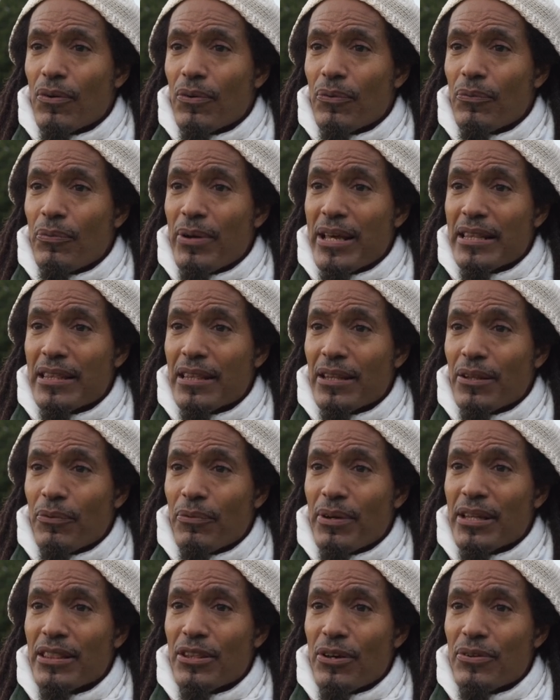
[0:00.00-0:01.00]
with,
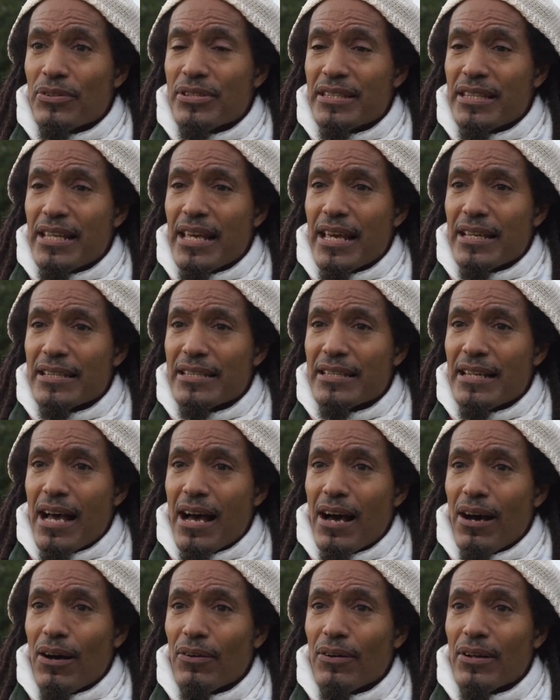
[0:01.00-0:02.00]
with those things
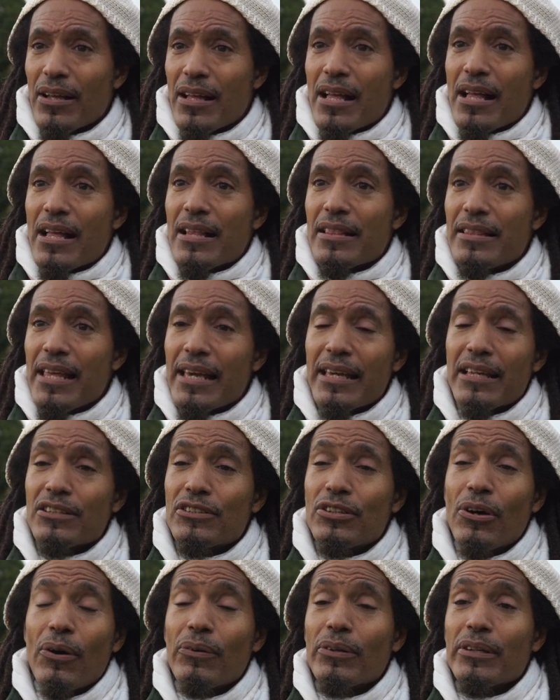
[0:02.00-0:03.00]
now, they can
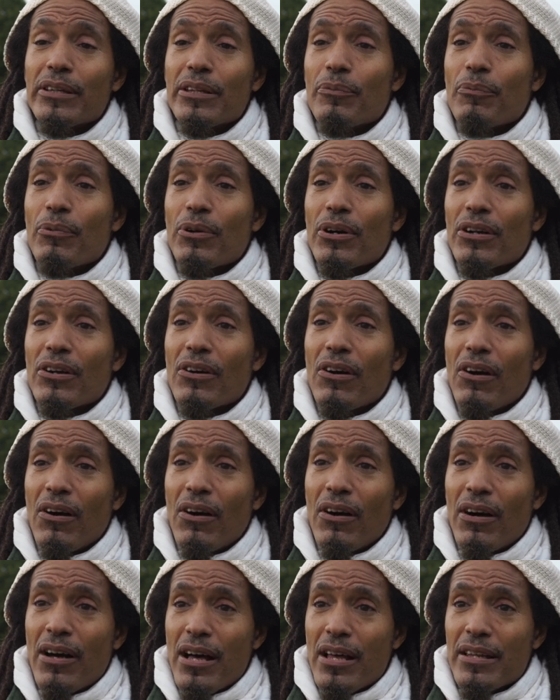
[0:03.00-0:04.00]
totally work
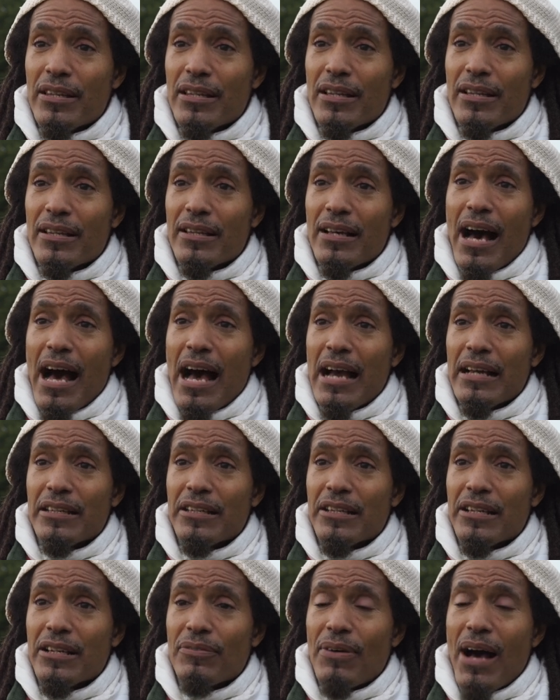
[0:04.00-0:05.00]
on the
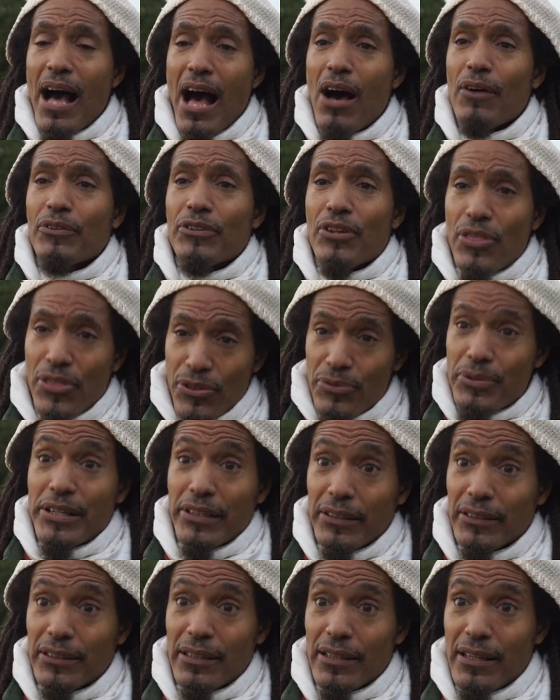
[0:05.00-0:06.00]
idea of how to
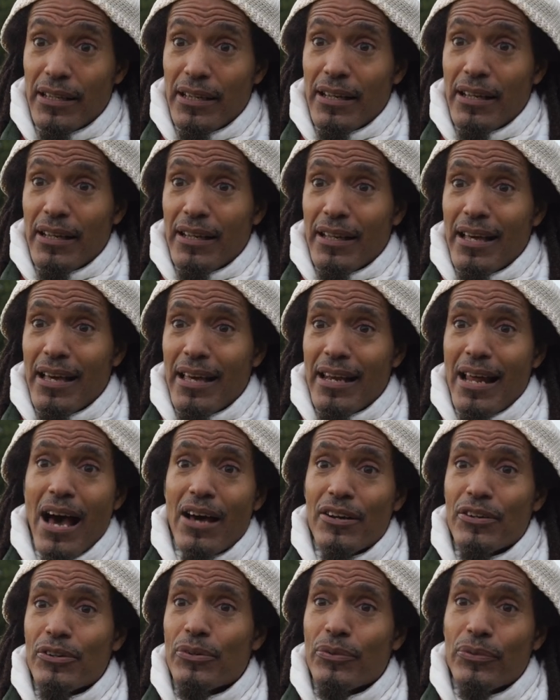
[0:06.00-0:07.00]
thrill and
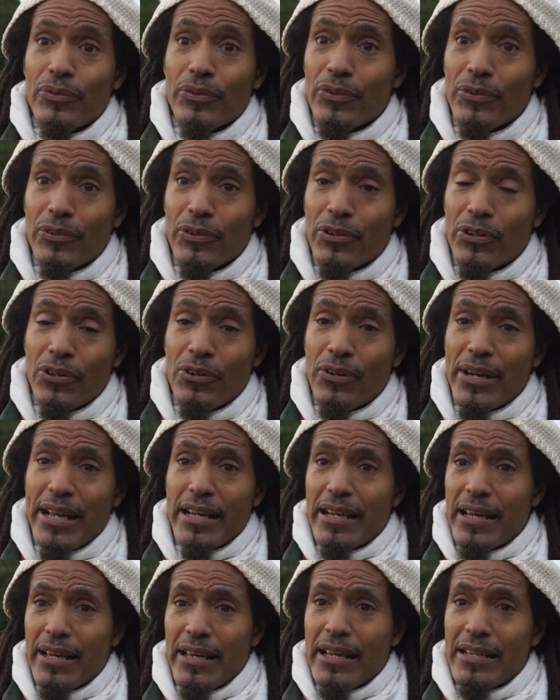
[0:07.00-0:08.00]
how to
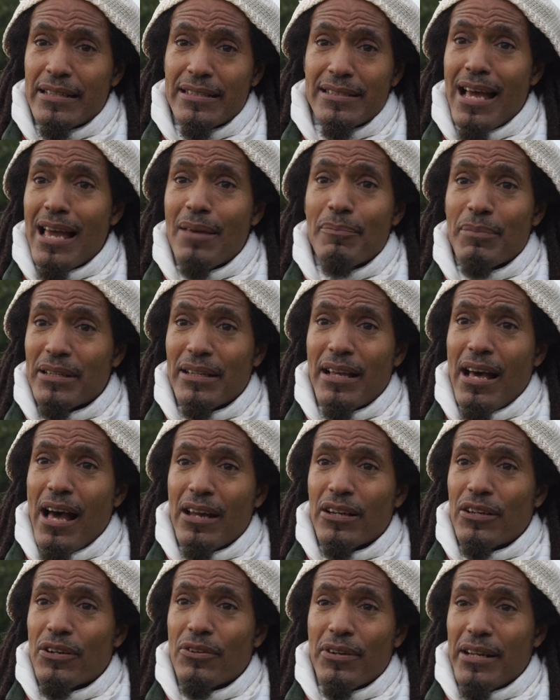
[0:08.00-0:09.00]
create an excitement,
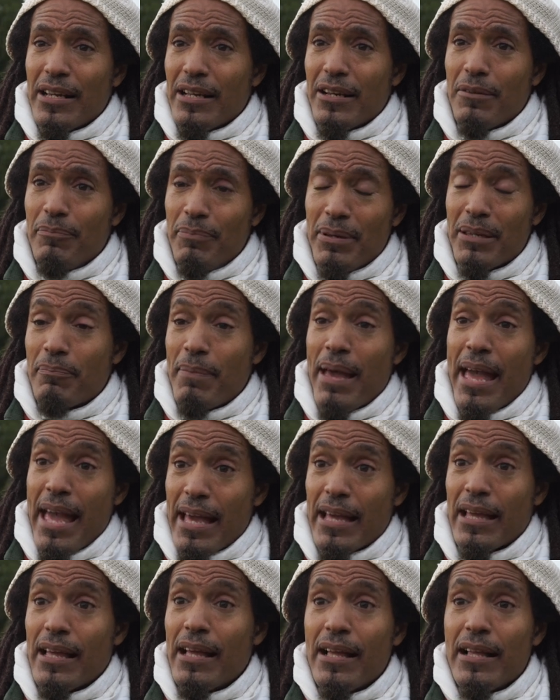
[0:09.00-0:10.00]
how to create a big
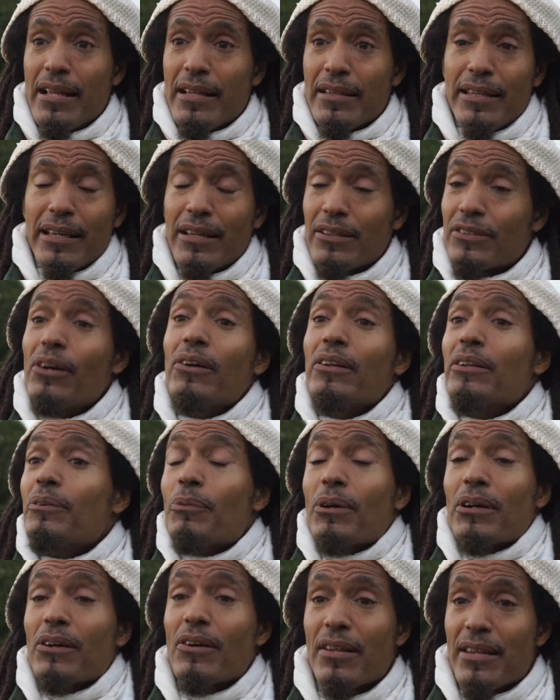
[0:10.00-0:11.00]
bang. They can totally
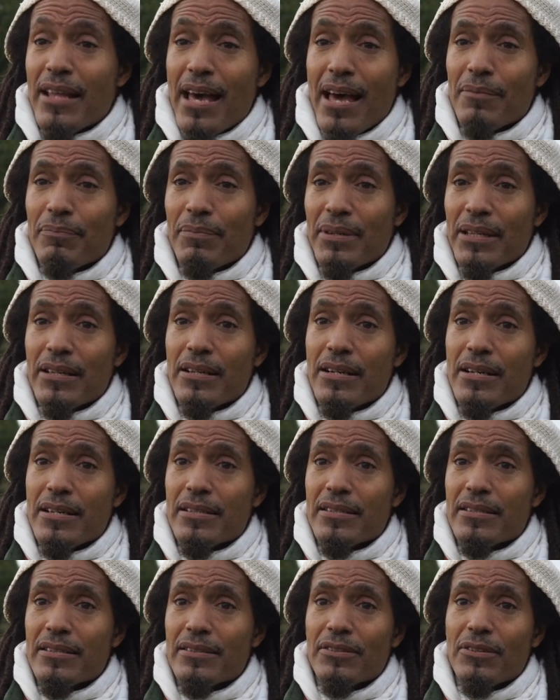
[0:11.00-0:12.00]
work on that
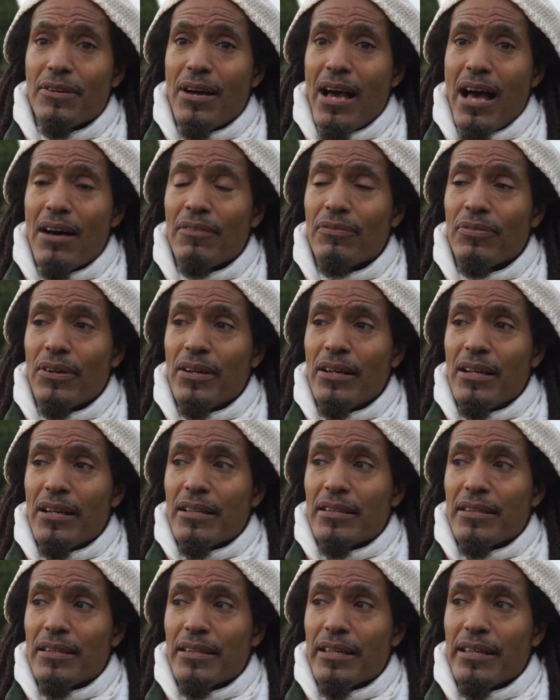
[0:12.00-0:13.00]
because you have
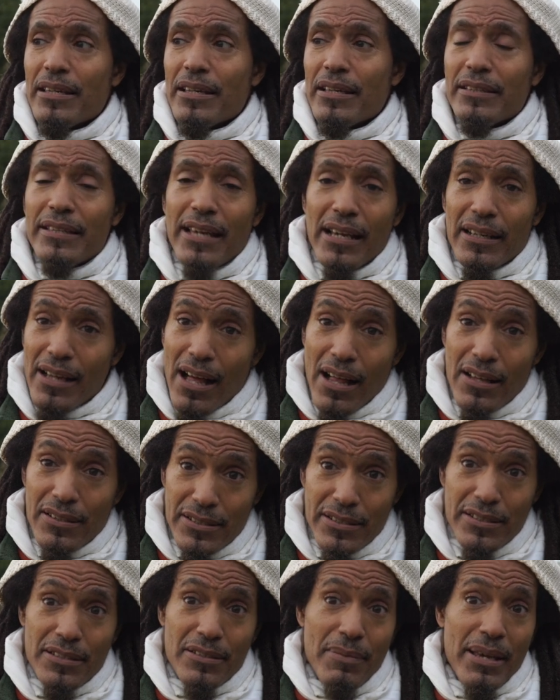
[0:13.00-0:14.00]
the
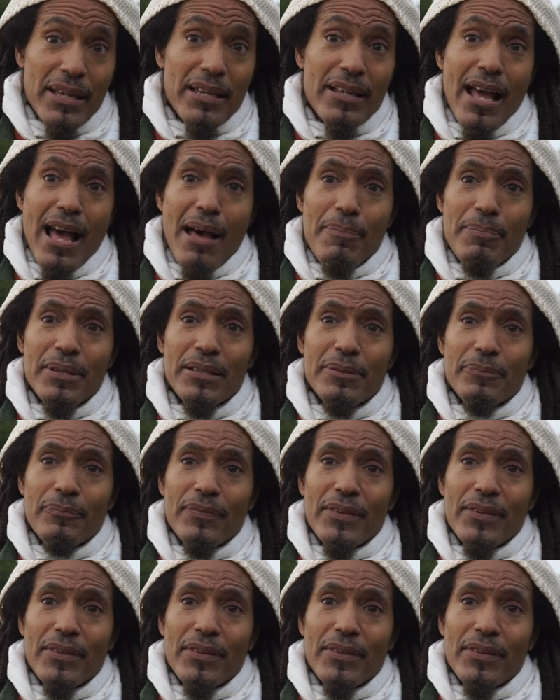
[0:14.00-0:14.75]
technology to make it happen,